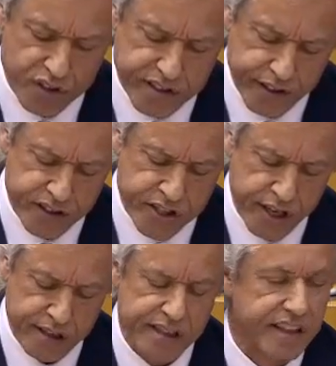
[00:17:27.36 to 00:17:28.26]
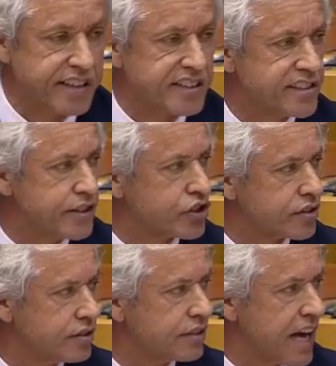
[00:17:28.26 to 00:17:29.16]
But no programme, however
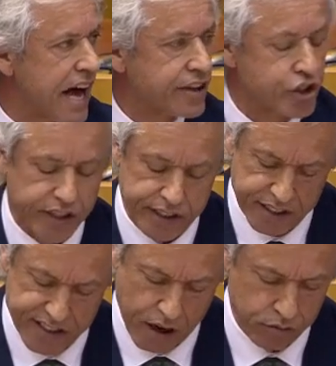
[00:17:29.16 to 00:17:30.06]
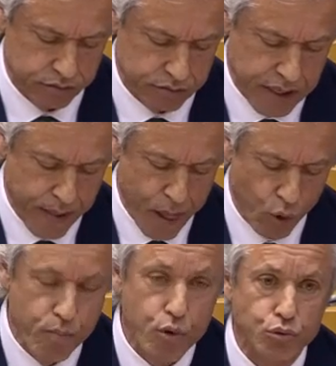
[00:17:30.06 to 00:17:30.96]
good it may be, can resist
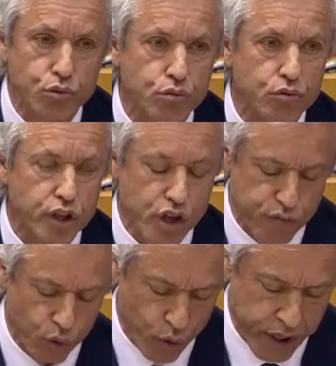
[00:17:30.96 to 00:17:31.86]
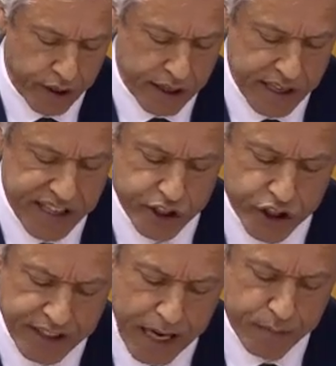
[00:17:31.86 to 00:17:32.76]
stagnation. The world
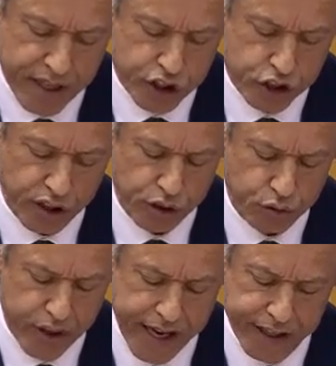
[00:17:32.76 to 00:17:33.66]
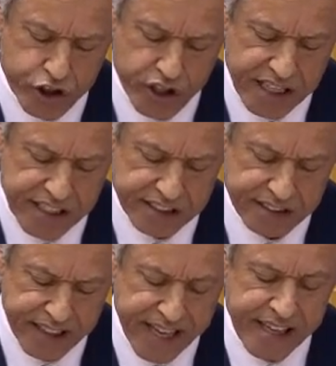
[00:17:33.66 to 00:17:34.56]
is evolving, and
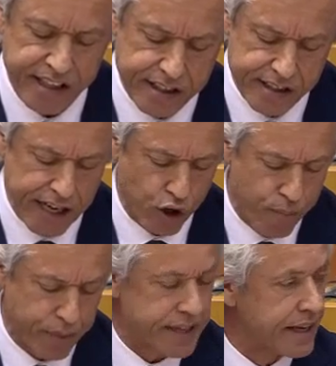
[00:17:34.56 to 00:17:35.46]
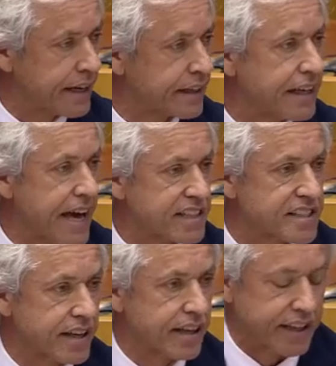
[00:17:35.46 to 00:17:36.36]
territorial dynamics have to
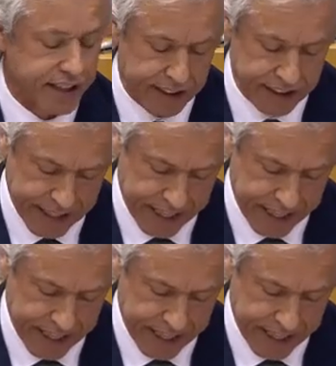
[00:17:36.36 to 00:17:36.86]
keep up